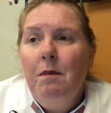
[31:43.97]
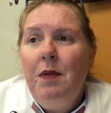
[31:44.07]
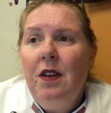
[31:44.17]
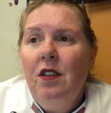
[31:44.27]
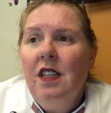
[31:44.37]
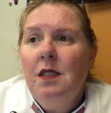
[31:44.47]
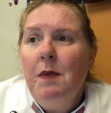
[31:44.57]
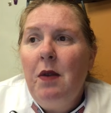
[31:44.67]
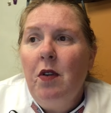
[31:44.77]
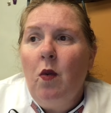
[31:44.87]
Bitterness
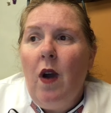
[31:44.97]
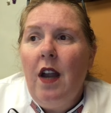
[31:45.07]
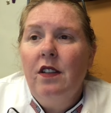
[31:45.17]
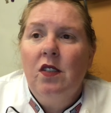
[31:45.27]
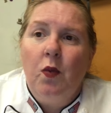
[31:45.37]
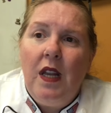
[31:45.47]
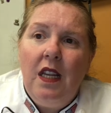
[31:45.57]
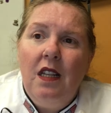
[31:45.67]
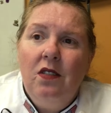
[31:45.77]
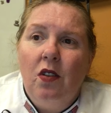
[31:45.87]
may require
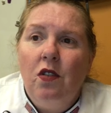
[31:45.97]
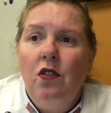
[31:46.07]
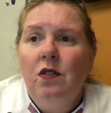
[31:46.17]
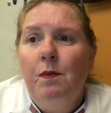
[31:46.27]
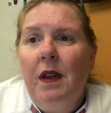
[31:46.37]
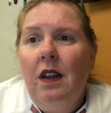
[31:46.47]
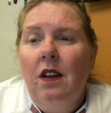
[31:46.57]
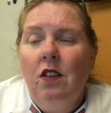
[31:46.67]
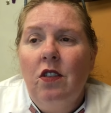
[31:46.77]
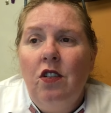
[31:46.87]
sweetening, so use beer.
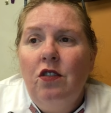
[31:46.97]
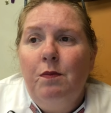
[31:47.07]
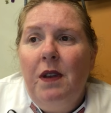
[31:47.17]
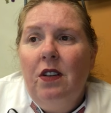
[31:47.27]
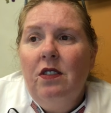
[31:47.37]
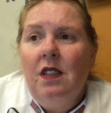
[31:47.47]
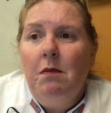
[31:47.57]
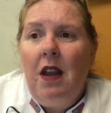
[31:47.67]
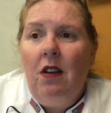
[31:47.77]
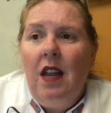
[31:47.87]
You can use beers
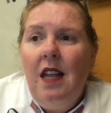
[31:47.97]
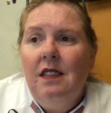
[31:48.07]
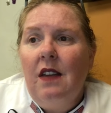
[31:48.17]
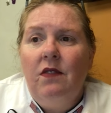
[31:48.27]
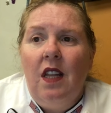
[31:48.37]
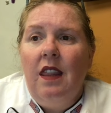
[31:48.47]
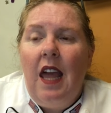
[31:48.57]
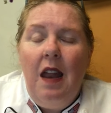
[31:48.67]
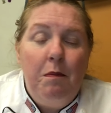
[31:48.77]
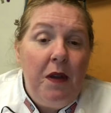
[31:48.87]
and marinades. I've done
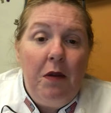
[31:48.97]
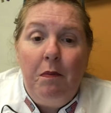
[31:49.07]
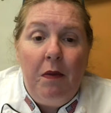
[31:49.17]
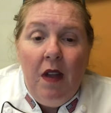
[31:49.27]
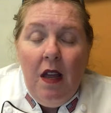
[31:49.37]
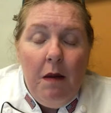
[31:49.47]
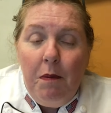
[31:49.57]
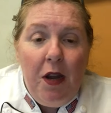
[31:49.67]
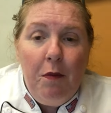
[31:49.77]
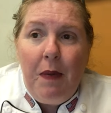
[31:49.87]
that.
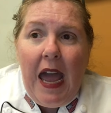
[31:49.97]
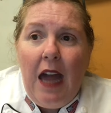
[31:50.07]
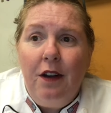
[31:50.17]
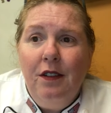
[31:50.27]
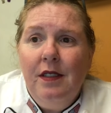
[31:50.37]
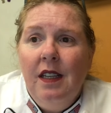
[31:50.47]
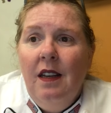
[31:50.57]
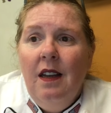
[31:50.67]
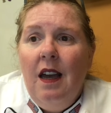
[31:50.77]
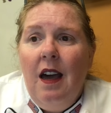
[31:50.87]
Beer batters.
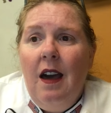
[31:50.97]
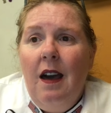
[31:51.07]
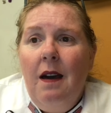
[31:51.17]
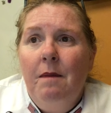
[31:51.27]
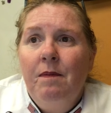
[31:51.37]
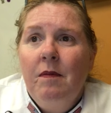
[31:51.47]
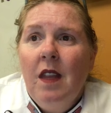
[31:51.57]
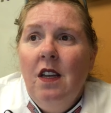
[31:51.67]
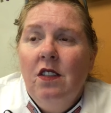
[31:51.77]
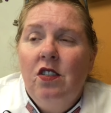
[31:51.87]

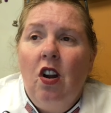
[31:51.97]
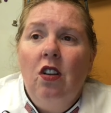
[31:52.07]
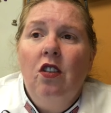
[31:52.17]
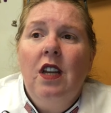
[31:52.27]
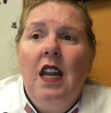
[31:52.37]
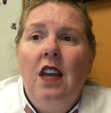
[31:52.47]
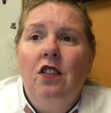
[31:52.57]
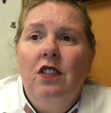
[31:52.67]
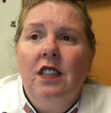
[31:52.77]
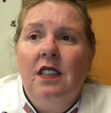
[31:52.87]
Start looking at
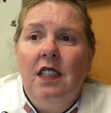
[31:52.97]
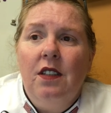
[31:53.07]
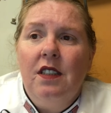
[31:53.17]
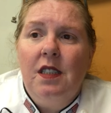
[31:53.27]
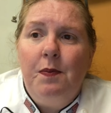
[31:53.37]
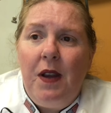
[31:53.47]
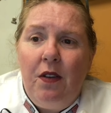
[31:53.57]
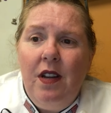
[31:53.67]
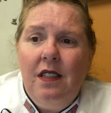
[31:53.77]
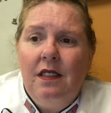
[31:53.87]
your distilled
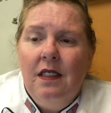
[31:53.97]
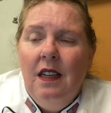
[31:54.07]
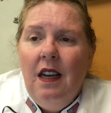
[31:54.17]
spirits.